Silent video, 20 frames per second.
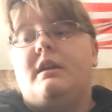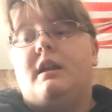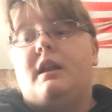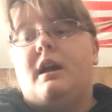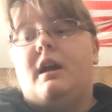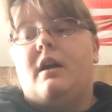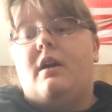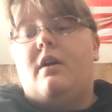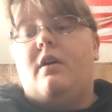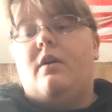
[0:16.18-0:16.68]

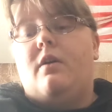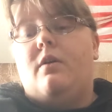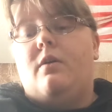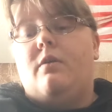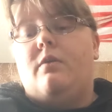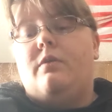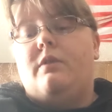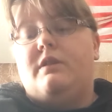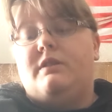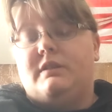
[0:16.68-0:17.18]
Now,
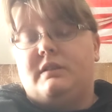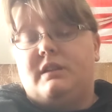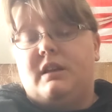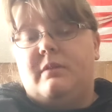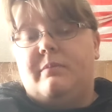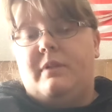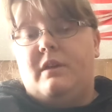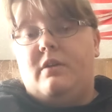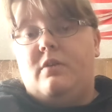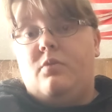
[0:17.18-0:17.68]
this is
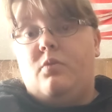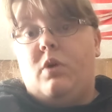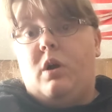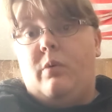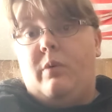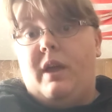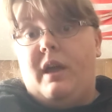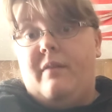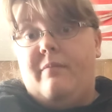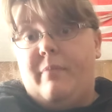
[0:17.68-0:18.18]
going to be
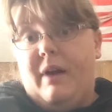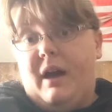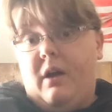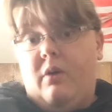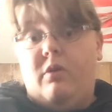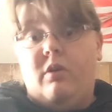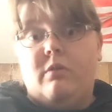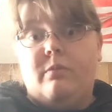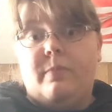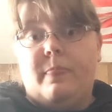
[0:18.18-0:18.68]
while we have
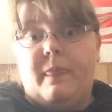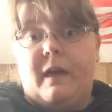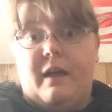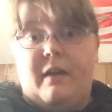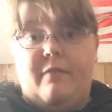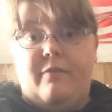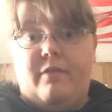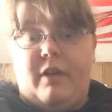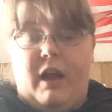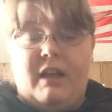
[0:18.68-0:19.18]
power.
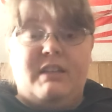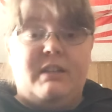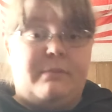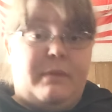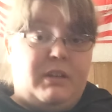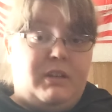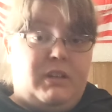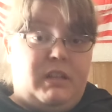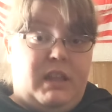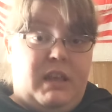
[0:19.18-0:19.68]
I forgot to
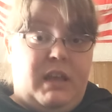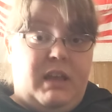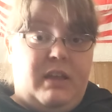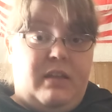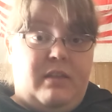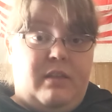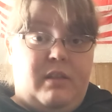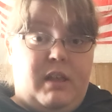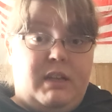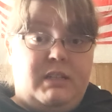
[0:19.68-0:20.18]
mention that
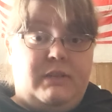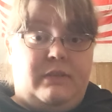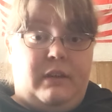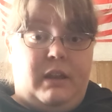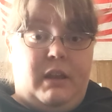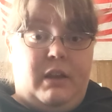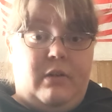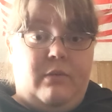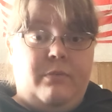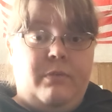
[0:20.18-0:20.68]
in the last
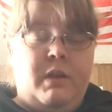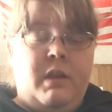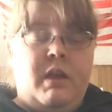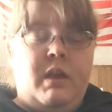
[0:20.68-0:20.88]
video.